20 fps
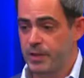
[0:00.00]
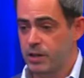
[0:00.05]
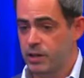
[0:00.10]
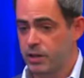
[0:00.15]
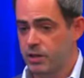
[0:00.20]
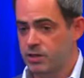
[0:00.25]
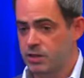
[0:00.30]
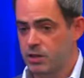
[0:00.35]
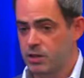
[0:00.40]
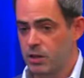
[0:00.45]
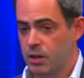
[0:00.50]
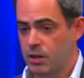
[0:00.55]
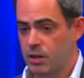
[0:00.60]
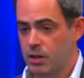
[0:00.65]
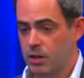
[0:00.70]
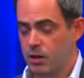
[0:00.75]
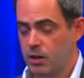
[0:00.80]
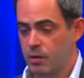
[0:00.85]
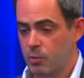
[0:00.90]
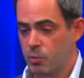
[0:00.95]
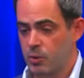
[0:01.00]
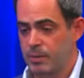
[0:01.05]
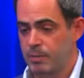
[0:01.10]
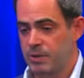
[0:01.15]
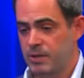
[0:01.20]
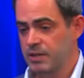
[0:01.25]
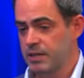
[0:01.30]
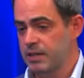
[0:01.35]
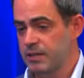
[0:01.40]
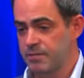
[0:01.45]
Because we
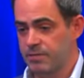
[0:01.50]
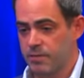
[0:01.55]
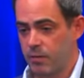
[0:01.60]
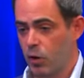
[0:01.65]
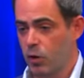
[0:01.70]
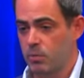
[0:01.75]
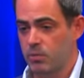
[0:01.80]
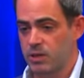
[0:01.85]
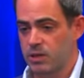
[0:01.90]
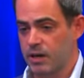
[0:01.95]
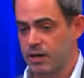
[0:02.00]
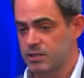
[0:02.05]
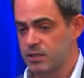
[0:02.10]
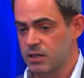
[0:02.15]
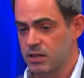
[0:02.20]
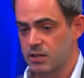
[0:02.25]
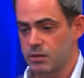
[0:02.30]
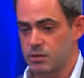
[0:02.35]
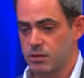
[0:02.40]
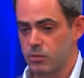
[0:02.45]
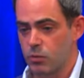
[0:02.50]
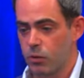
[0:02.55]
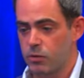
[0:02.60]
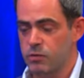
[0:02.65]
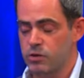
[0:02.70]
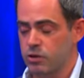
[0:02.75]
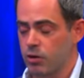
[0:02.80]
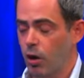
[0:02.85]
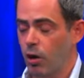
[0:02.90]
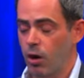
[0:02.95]
believe firmly, as a North
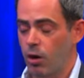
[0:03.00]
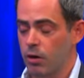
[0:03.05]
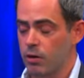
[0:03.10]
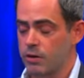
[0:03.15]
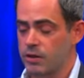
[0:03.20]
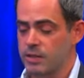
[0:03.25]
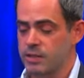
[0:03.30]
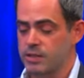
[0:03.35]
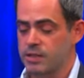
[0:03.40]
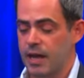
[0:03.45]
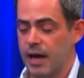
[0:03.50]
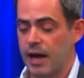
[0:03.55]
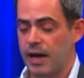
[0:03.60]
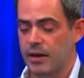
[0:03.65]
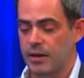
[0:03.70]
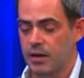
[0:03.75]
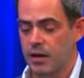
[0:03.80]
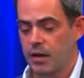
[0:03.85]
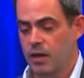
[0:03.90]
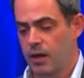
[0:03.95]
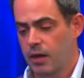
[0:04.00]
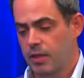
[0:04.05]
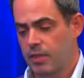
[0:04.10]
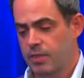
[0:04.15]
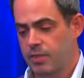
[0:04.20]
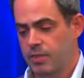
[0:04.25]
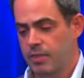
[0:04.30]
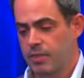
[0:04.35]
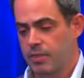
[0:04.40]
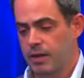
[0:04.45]
Star, is that
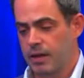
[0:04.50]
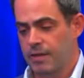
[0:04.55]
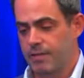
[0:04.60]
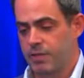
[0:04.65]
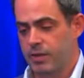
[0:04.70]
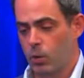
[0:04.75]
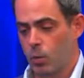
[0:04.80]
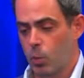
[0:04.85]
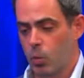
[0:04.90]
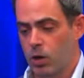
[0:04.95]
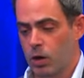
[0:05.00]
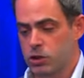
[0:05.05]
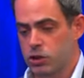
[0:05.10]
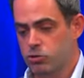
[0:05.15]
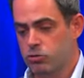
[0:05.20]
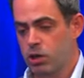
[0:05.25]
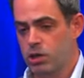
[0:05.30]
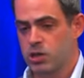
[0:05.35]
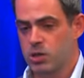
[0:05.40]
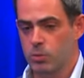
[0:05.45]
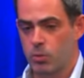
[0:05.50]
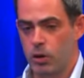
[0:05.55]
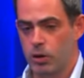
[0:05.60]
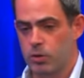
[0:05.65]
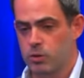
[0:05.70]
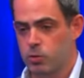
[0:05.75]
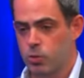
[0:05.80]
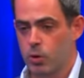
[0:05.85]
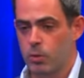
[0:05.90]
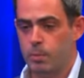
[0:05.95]
if the construction
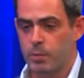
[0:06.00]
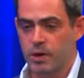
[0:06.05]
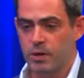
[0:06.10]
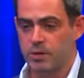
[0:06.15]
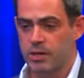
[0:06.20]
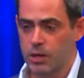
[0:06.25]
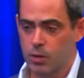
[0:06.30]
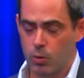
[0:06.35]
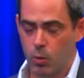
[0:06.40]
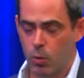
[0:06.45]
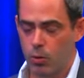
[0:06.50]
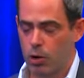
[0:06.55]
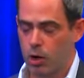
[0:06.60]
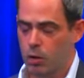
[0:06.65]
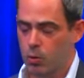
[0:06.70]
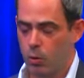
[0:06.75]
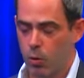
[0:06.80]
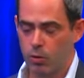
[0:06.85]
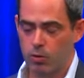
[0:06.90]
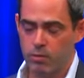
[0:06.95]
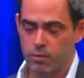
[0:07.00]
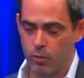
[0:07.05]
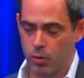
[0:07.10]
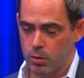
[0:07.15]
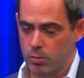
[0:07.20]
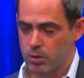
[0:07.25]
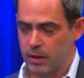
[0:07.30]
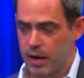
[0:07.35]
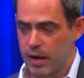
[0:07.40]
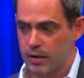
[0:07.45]
workers who are building quote-unquote
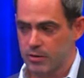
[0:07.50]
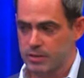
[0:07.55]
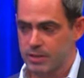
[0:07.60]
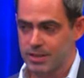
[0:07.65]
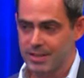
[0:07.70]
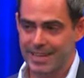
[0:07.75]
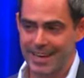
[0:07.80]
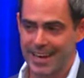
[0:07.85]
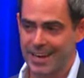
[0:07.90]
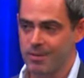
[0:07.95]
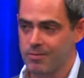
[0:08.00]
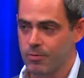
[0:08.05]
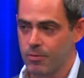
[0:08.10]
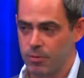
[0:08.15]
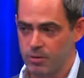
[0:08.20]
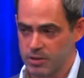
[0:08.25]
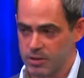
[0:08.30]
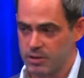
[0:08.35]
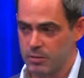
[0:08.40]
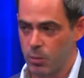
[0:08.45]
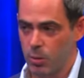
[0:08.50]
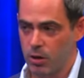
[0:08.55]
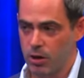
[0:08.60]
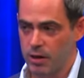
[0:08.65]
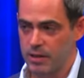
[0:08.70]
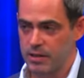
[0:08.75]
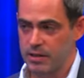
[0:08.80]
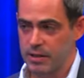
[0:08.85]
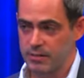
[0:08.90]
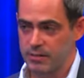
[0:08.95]
affordable housing can't afford to
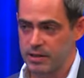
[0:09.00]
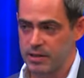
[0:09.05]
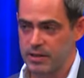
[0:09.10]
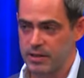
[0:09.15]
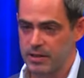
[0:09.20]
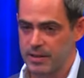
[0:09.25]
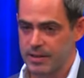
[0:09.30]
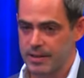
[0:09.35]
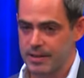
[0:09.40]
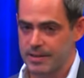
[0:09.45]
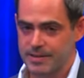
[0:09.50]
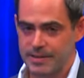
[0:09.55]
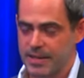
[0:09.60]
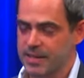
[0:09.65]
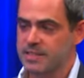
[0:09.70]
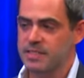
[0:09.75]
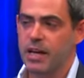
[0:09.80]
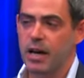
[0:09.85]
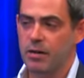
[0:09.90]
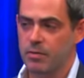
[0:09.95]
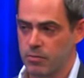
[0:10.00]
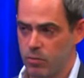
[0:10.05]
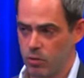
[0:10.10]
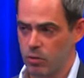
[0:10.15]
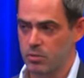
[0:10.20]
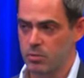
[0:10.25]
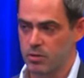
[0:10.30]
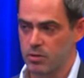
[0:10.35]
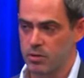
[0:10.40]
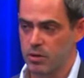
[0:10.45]
live in it, then it's not
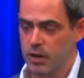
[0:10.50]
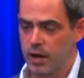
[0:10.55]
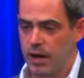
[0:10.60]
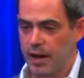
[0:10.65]
affordable.